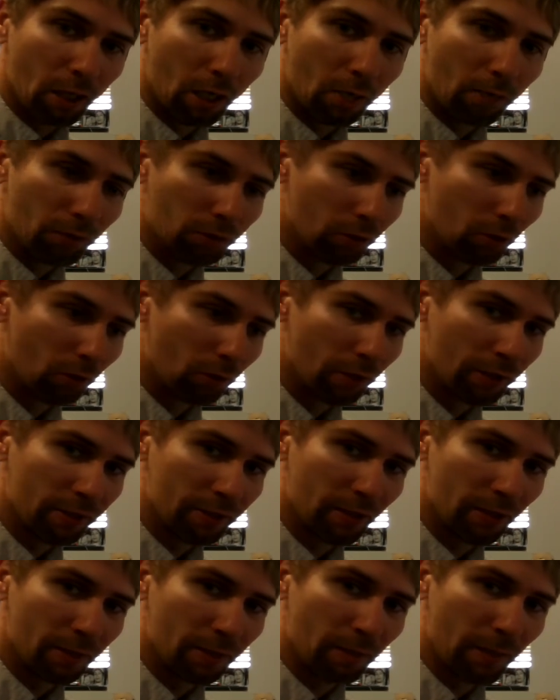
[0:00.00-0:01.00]
So this
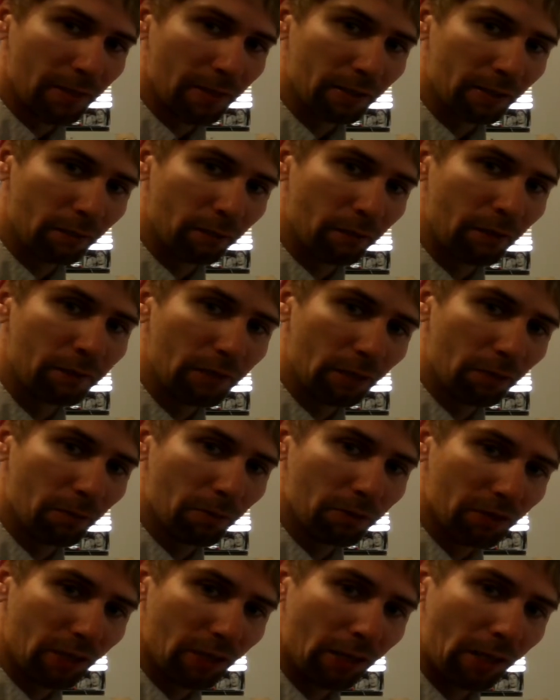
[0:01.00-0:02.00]
is basically
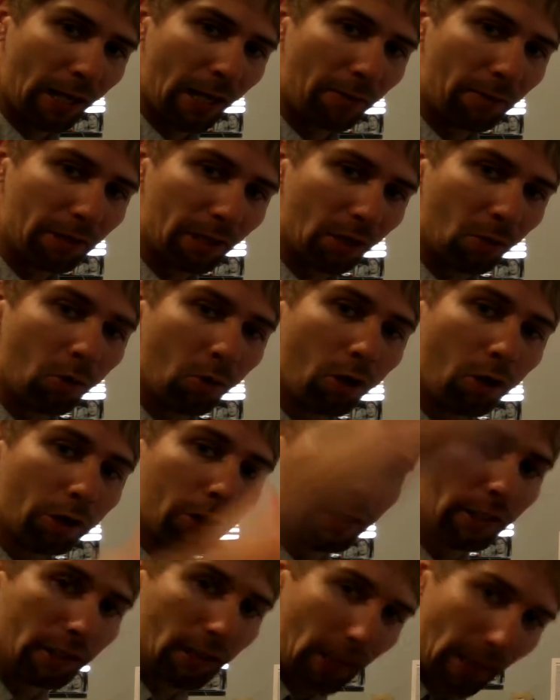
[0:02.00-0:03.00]
15% habitat
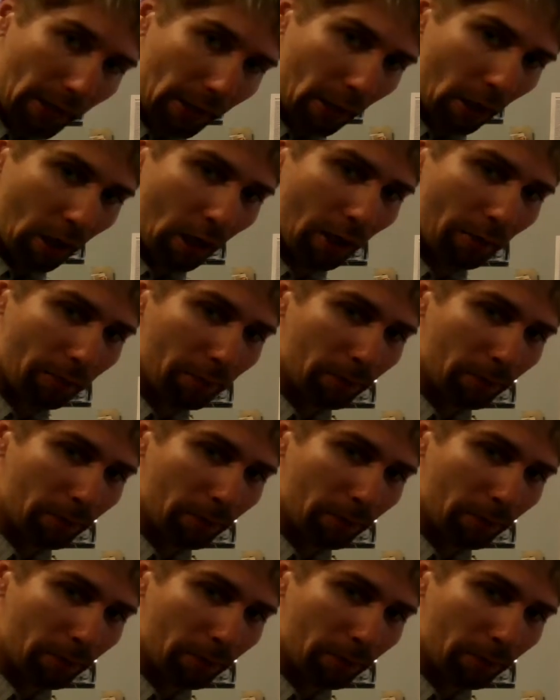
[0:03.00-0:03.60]
quality and up.